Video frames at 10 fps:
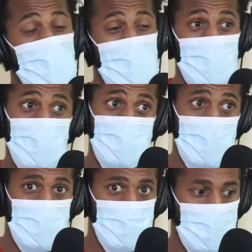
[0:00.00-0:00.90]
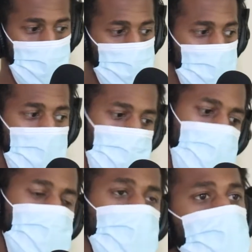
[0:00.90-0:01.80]
thing that irritates me is that
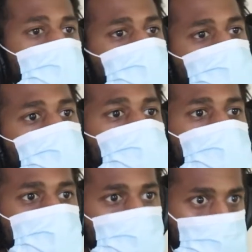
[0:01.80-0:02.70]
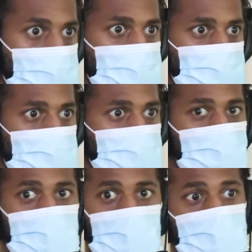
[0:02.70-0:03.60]
people like, yes, we support you and
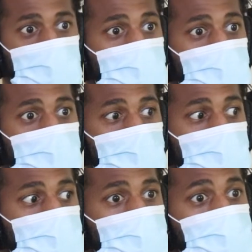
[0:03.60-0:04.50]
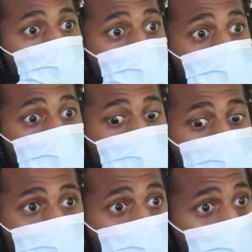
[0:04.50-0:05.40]
everything like that. But
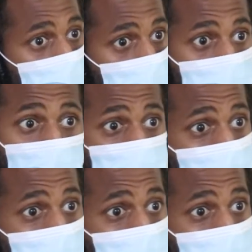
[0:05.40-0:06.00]
we all